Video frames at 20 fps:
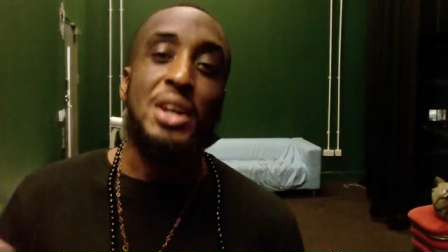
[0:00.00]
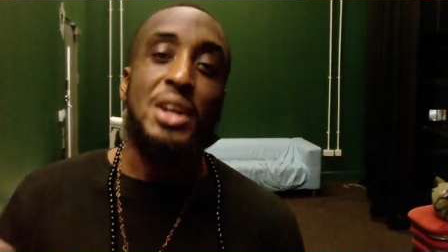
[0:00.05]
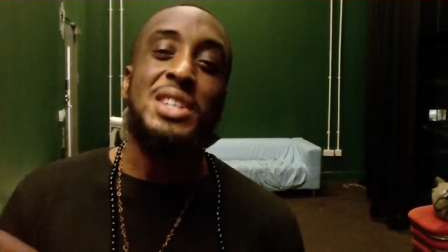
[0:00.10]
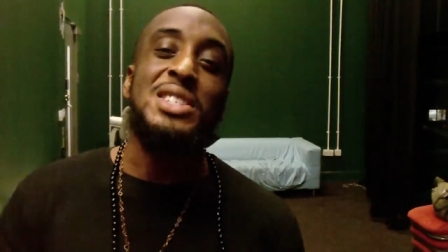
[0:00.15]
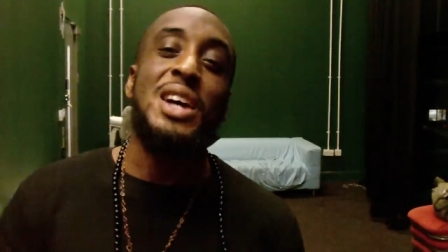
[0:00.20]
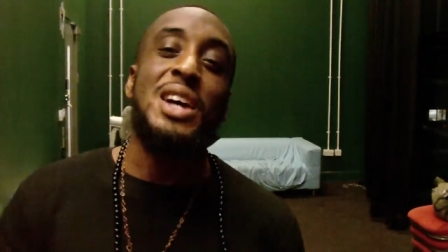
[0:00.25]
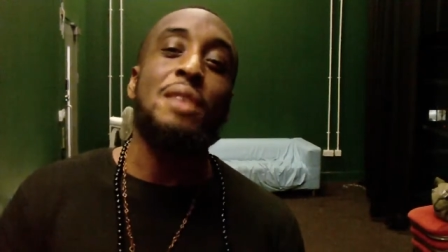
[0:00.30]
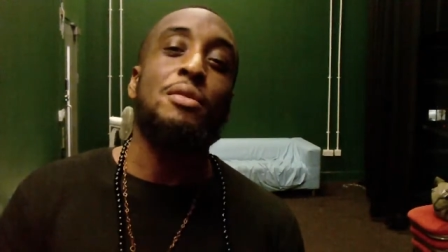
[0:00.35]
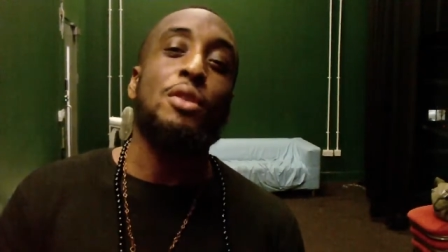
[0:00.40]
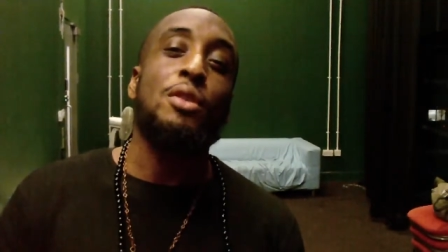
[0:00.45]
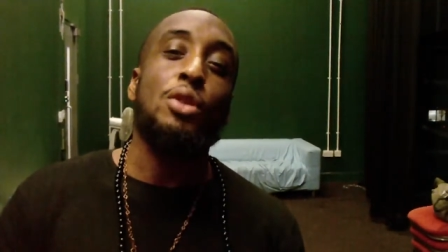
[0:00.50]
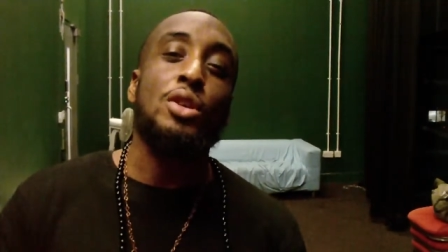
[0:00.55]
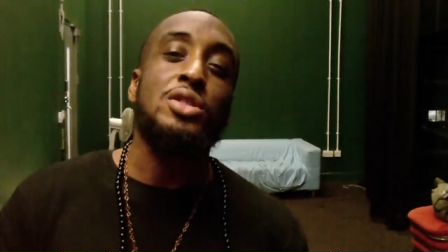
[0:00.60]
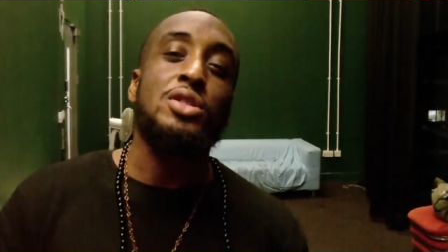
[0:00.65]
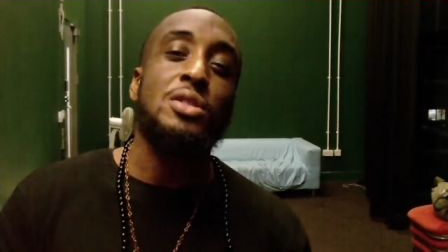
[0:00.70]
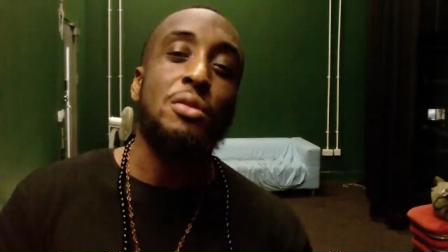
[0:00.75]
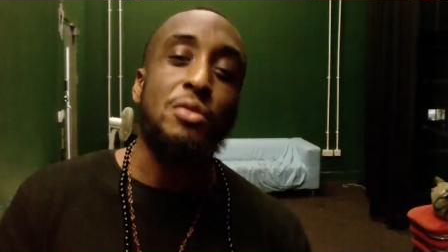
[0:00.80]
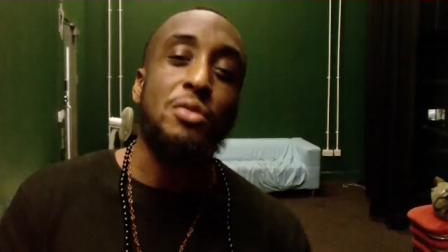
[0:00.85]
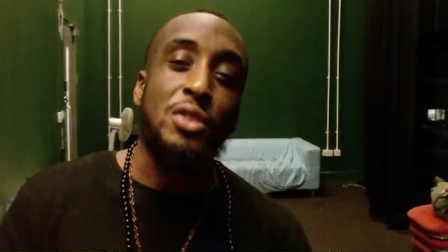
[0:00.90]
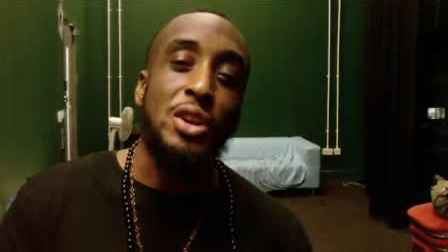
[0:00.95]
Zion
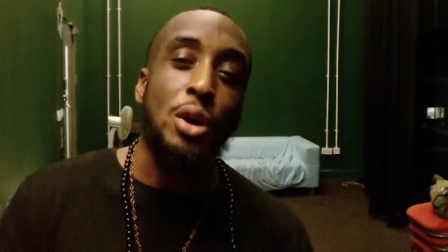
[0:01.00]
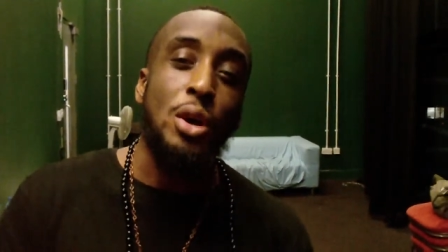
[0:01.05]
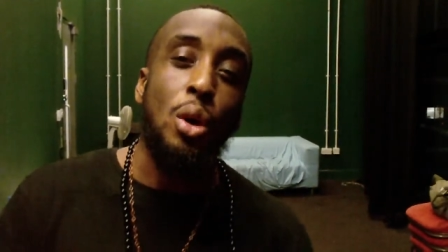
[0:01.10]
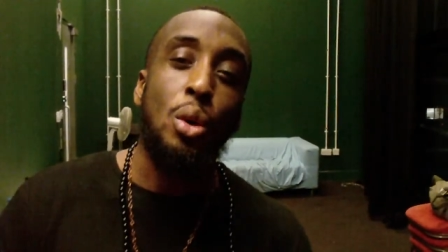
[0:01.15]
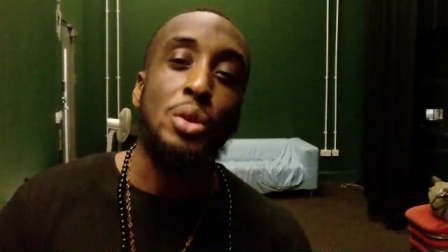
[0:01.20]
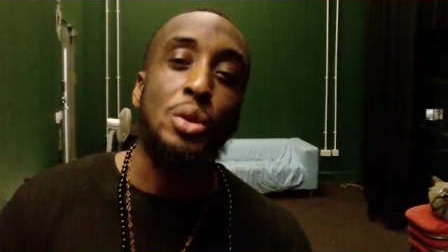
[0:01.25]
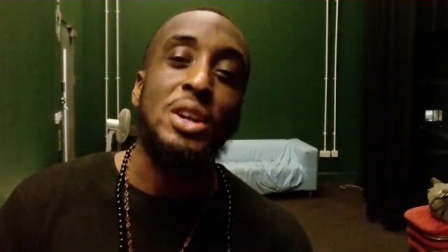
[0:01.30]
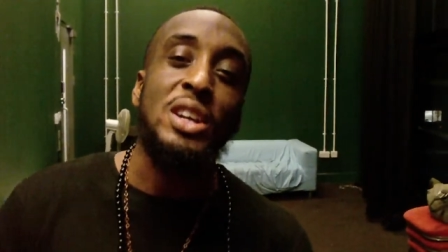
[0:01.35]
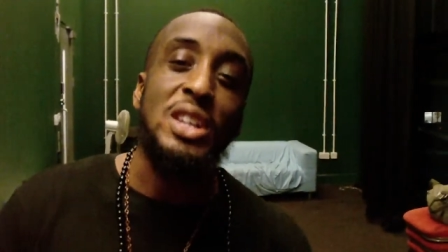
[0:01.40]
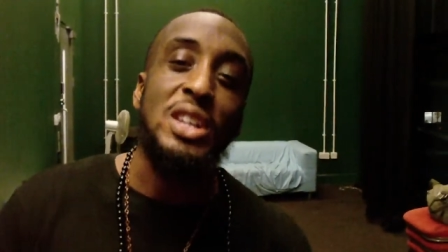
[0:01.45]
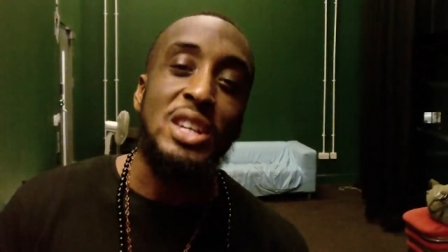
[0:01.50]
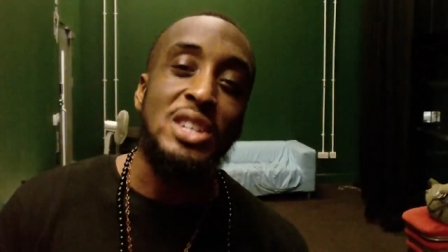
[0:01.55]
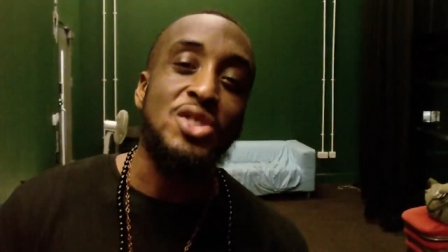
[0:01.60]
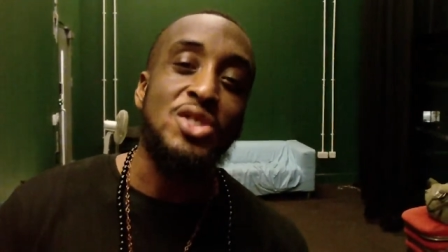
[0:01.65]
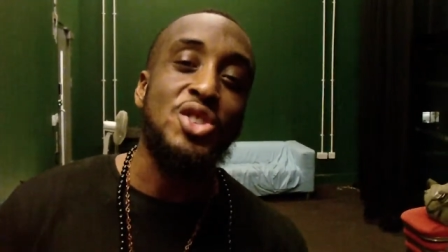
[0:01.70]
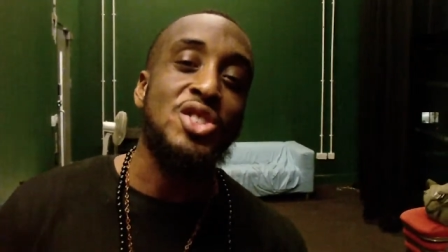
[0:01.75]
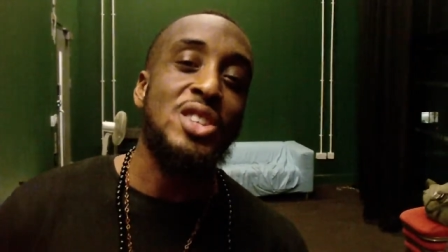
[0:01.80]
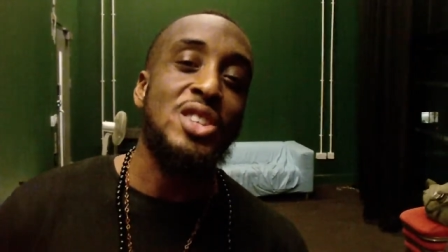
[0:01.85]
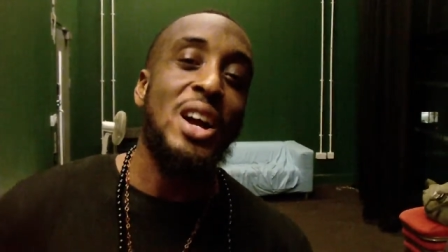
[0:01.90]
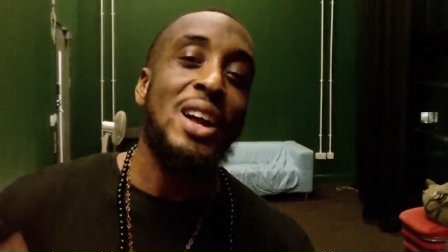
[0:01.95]
philosophy, hold the keys
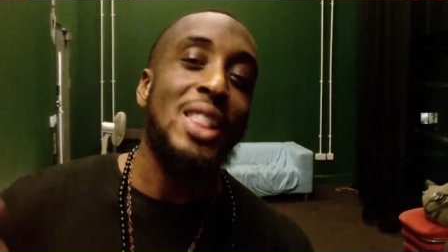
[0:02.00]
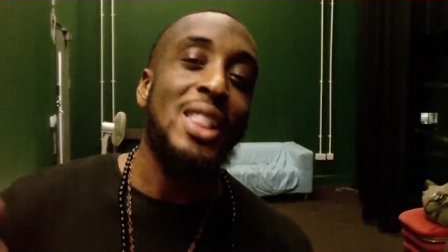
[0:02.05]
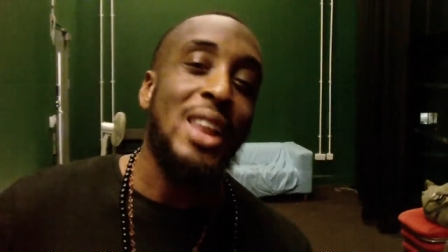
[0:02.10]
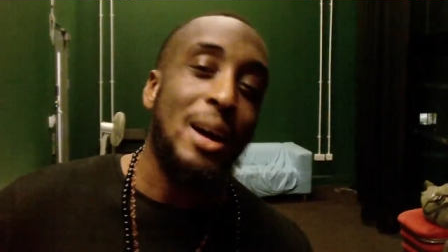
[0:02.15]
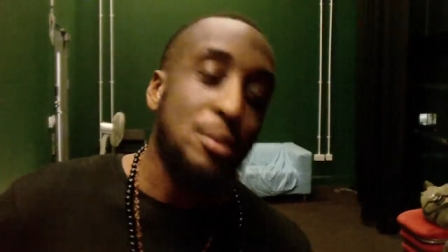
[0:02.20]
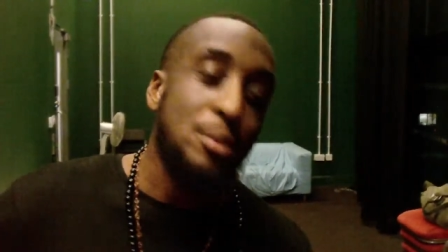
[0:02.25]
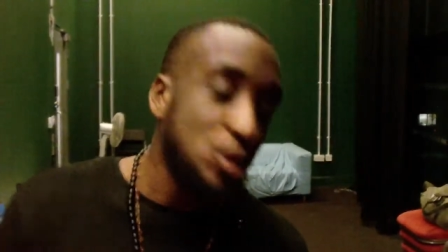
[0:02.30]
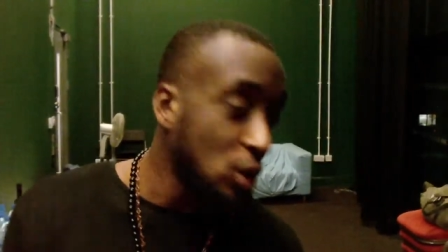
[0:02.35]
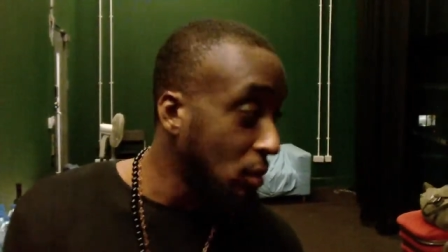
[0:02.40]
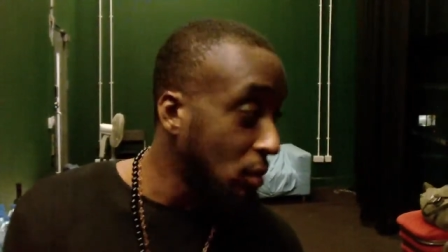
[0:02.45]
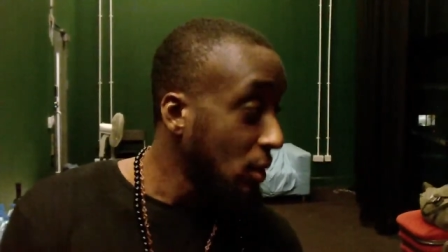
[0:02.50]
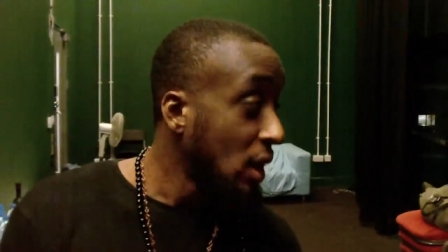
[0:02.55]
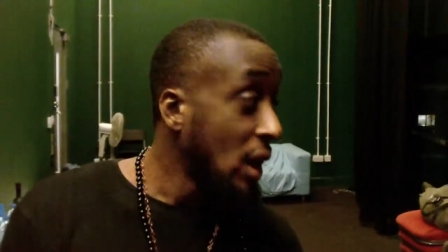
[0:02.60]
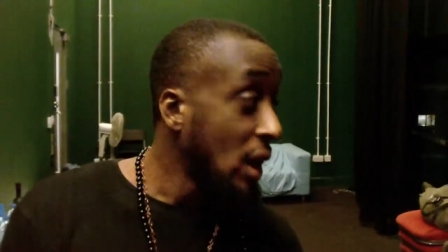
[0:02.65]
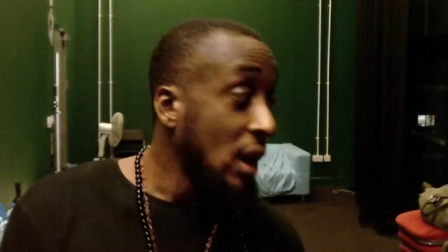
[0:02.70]
just like a laptop.